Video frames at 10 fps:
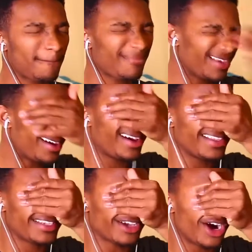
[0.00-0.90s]
Ah,
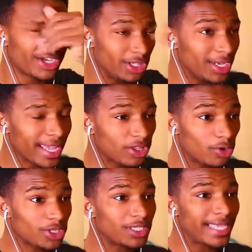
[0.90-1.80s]
this is hard to look at though
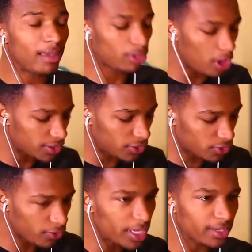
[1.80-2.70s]
with the damn glossy
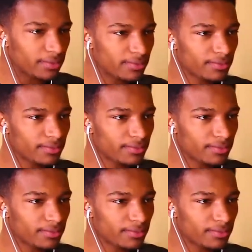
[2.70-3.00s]
screen.